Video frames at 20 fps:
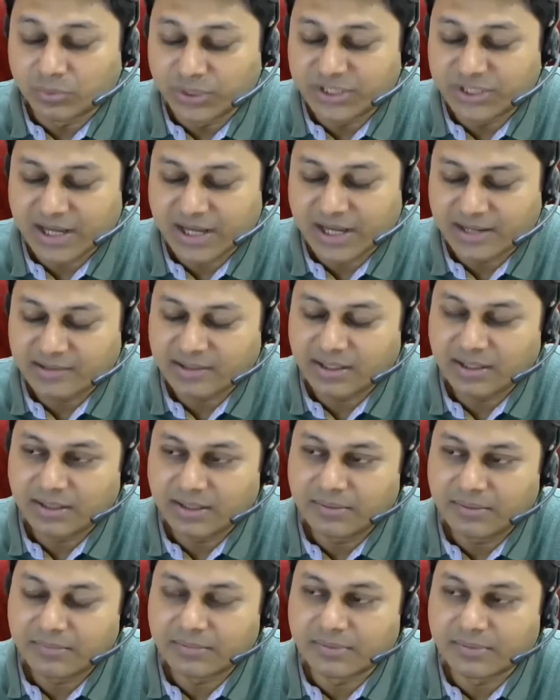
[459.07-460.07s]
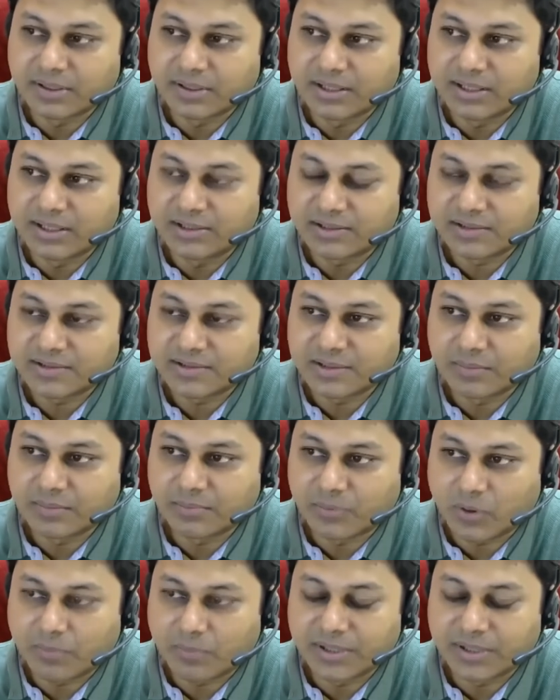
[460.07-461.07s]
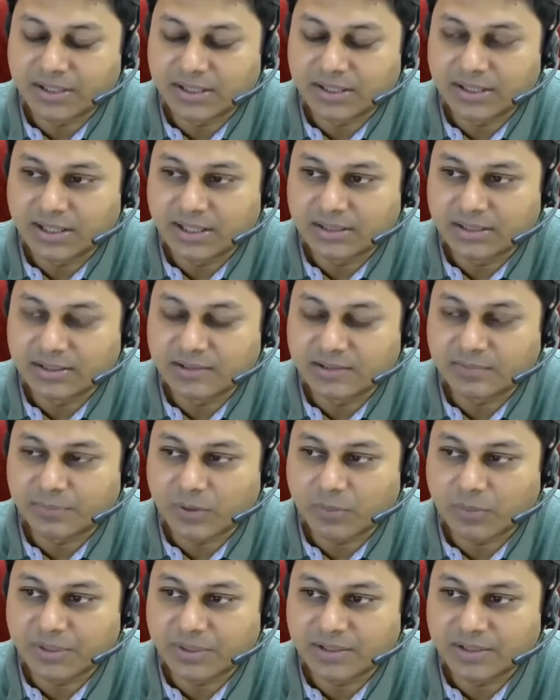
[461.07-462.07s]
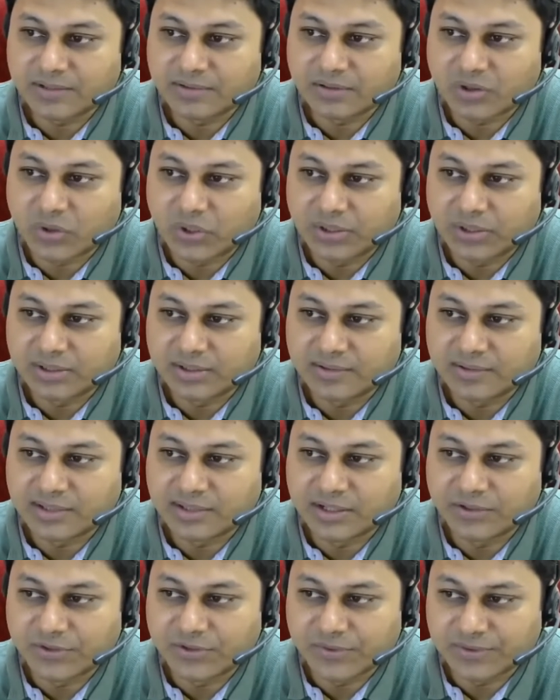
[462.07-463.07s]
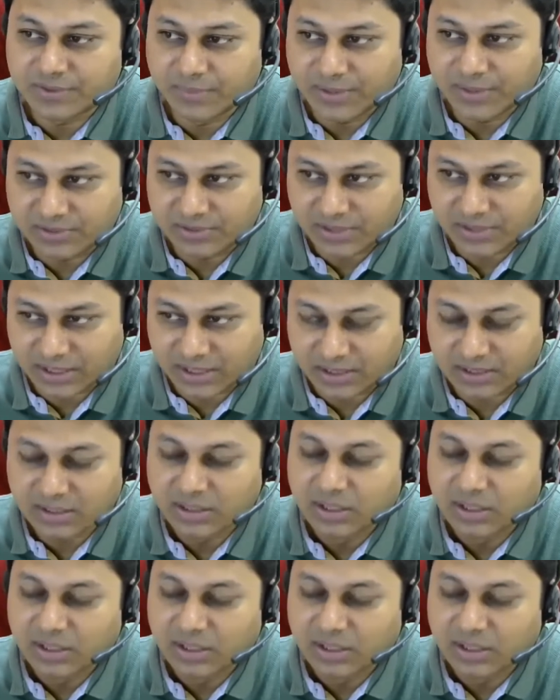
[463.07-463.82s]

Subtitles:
which has a interesting property, and this property is called the centrosymmetric.